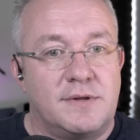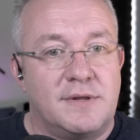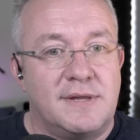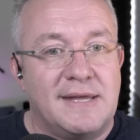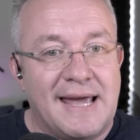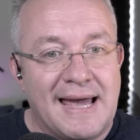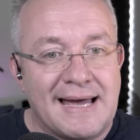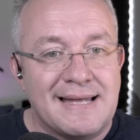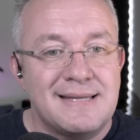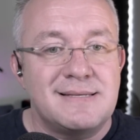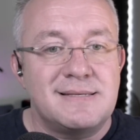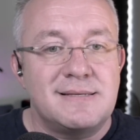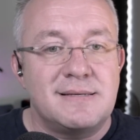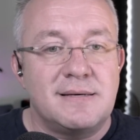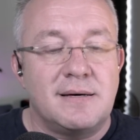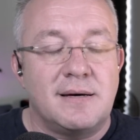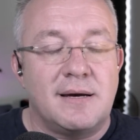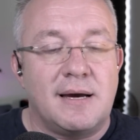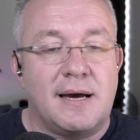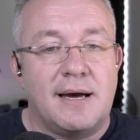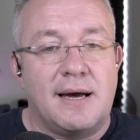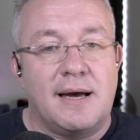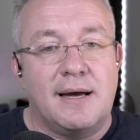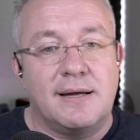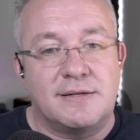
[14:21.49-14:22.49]
the
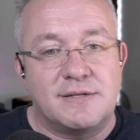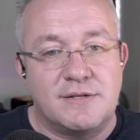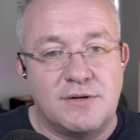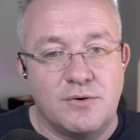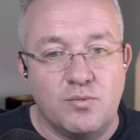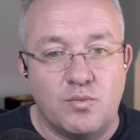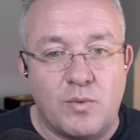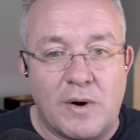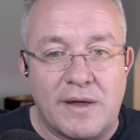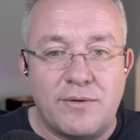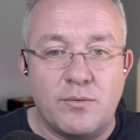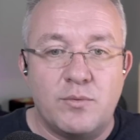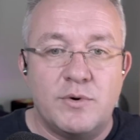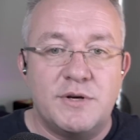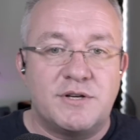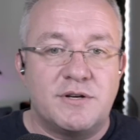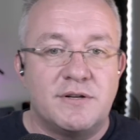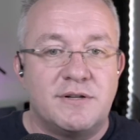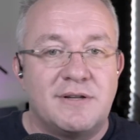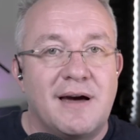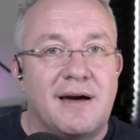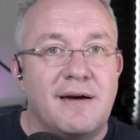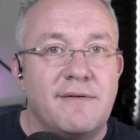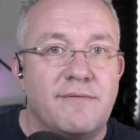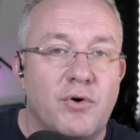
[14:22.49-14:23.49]
answer to whether we
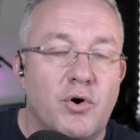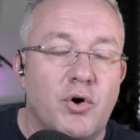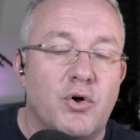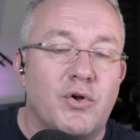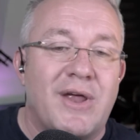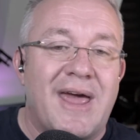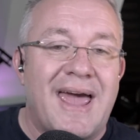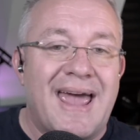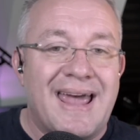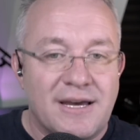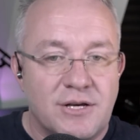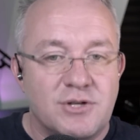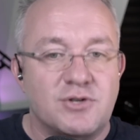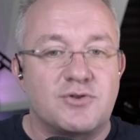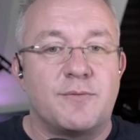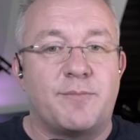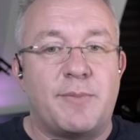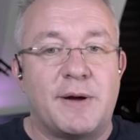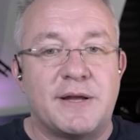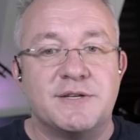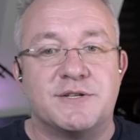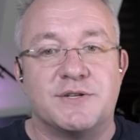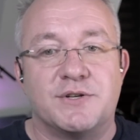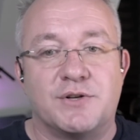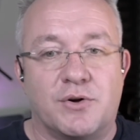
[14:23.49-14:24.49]
should divert extra
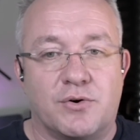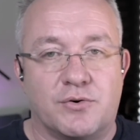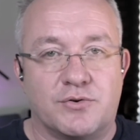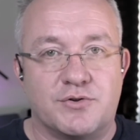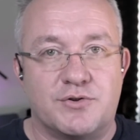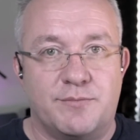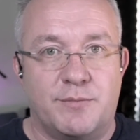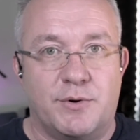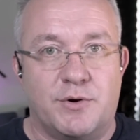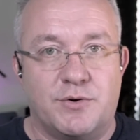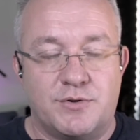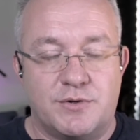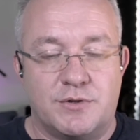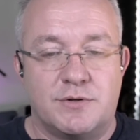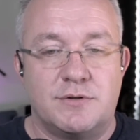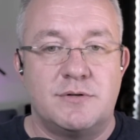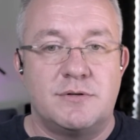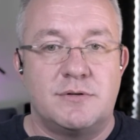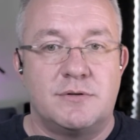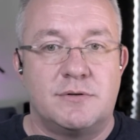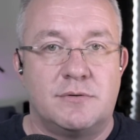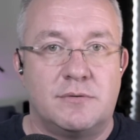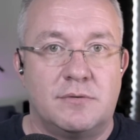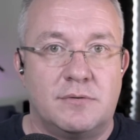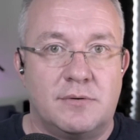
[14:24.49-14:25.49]
pension
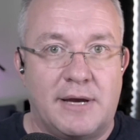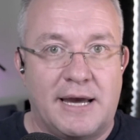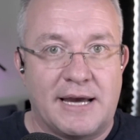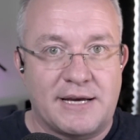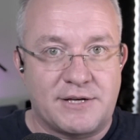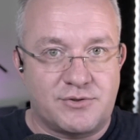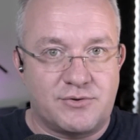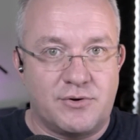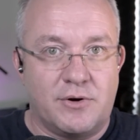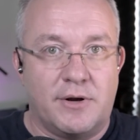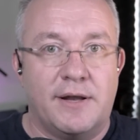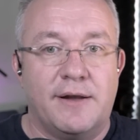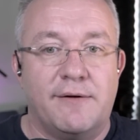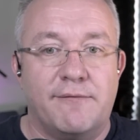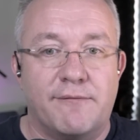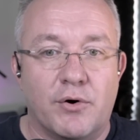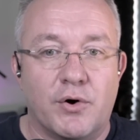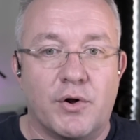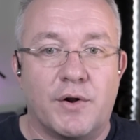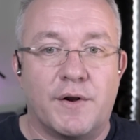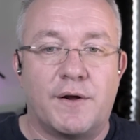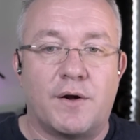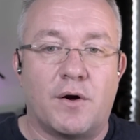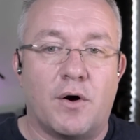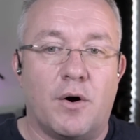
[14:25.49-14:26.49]
contributions, extra in
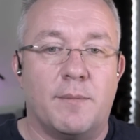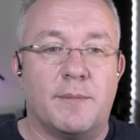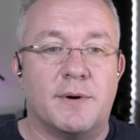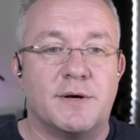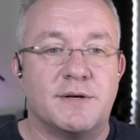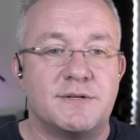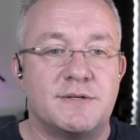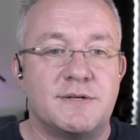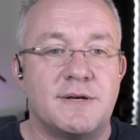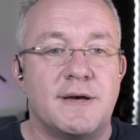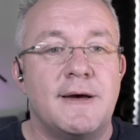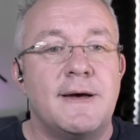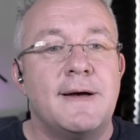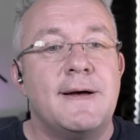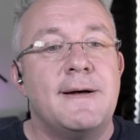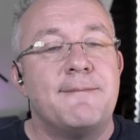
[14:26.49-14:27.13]
inverted commas,